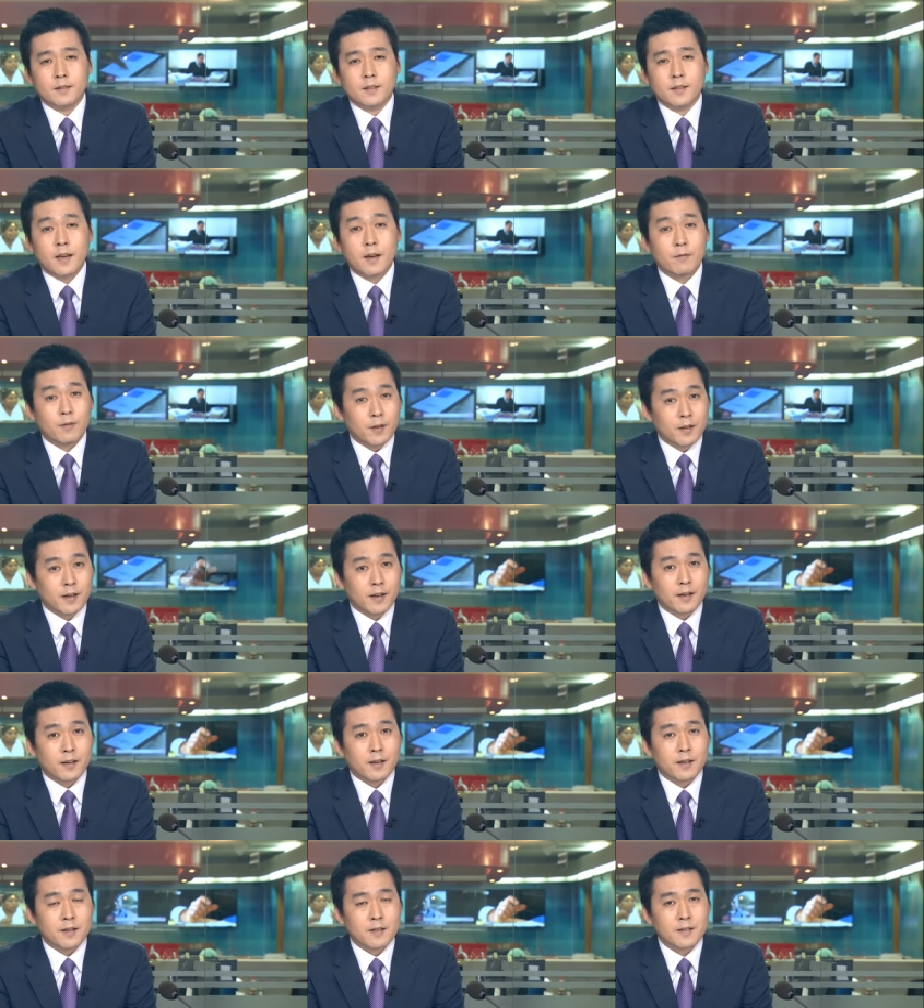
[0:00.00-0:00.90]
Every
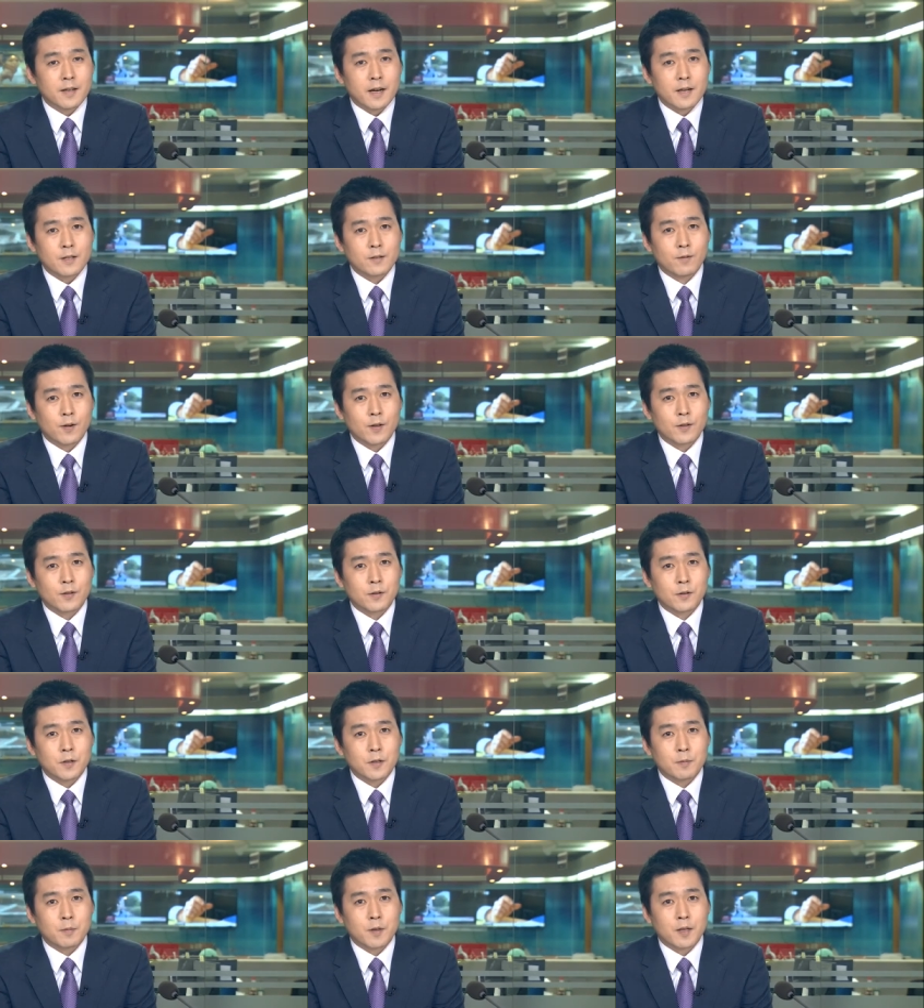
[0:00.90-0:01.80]
day, science
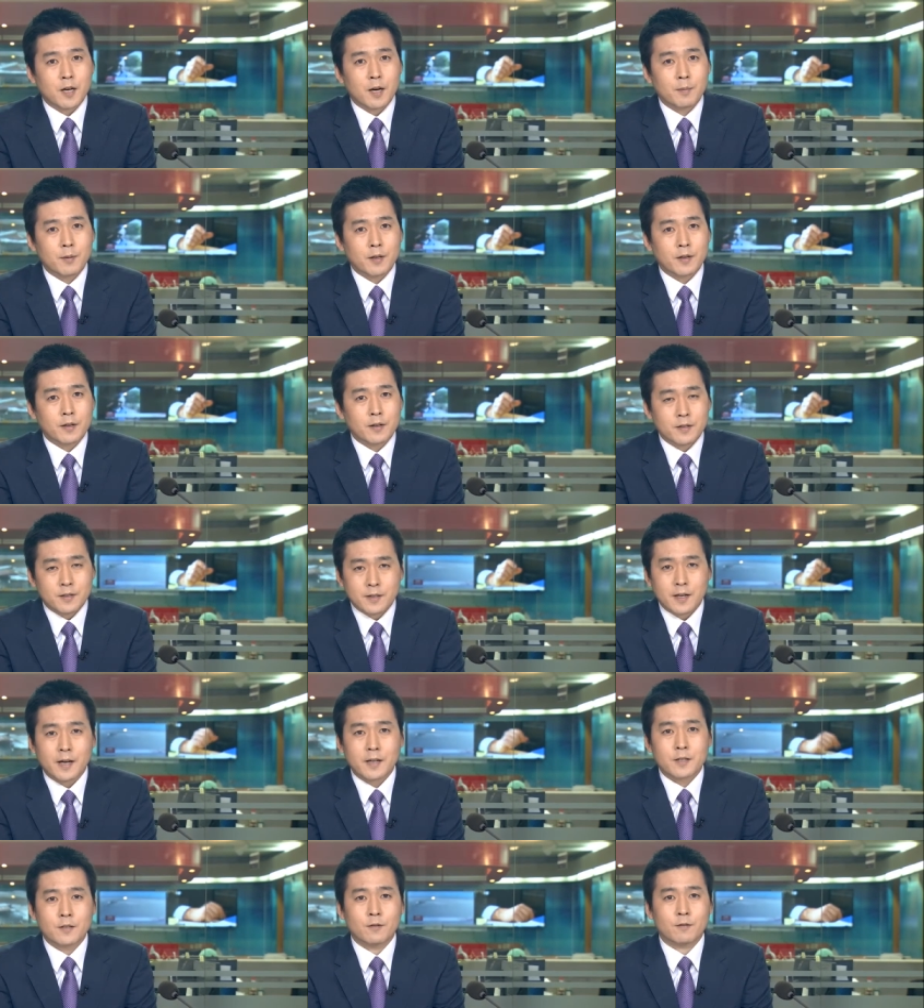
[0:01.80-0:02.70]
fiction is becoming
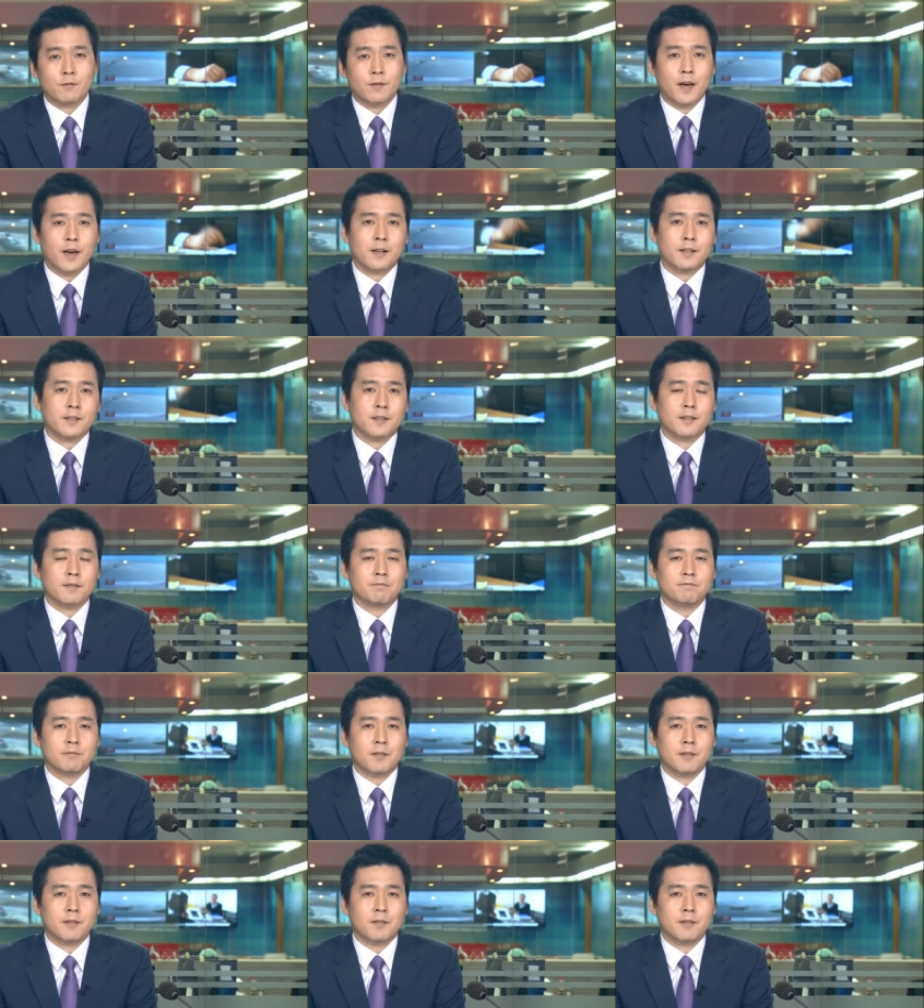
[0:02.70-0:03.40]
science fact.